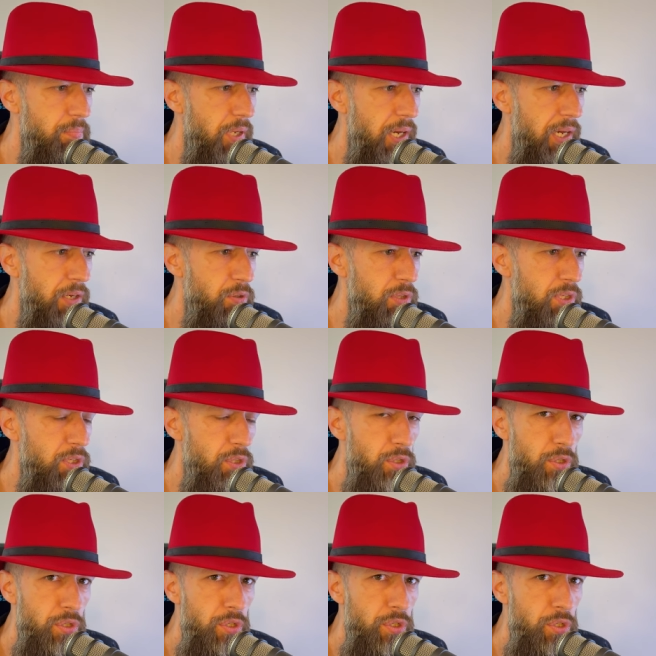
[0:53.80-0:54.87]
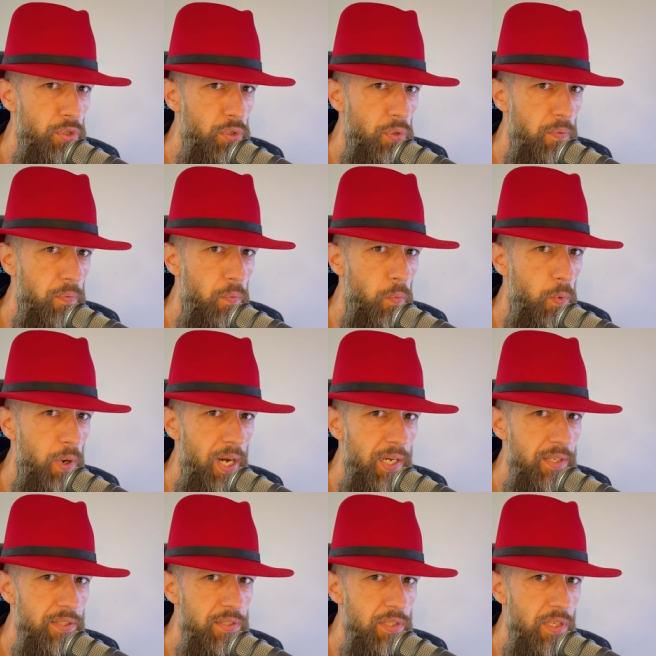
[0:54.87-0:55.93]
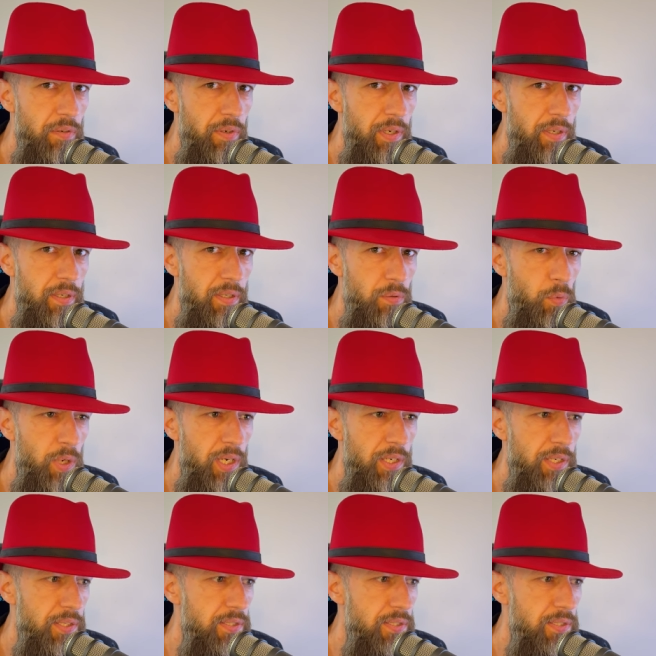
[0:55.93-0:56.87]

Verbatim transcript: I only knew of one server, one IRC